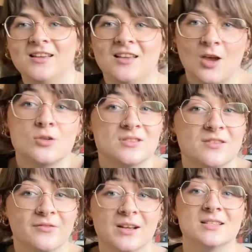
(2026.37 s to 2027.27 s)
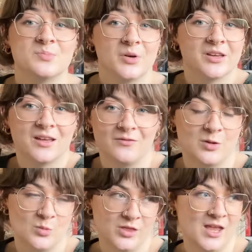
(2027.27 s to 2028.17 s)
go to the first book if you
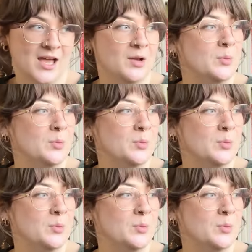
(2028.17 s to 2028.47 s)
want that.